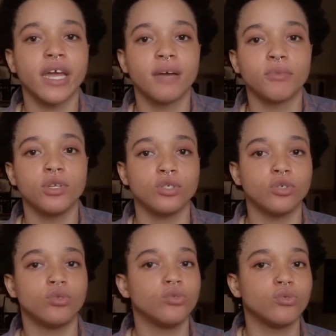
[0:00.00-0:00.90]
I'm going to
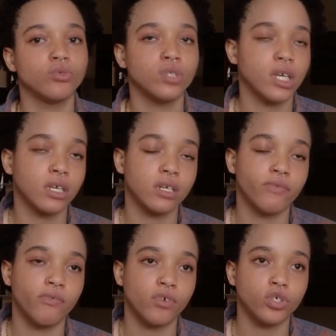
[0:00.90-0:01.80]
go like
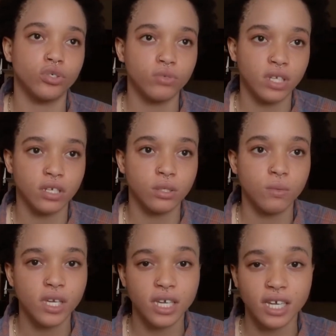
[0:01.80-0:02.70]
for a shoot next
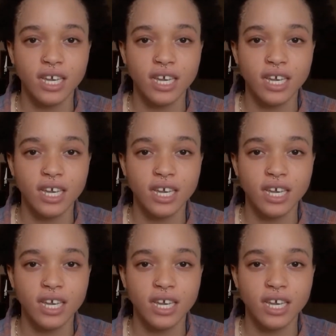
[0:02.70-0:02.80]
week,